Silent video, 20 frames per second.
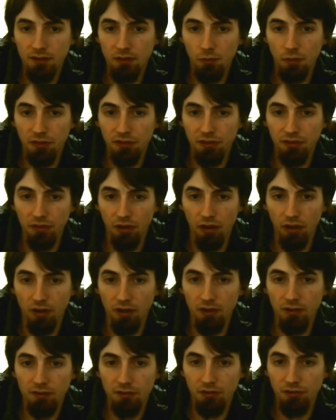which is
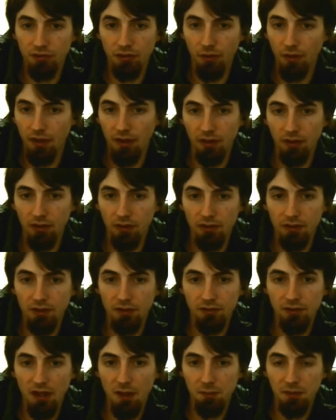R. There's no L
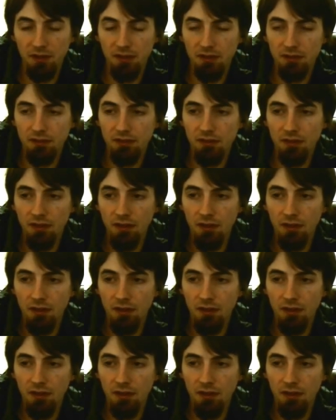in Japanese.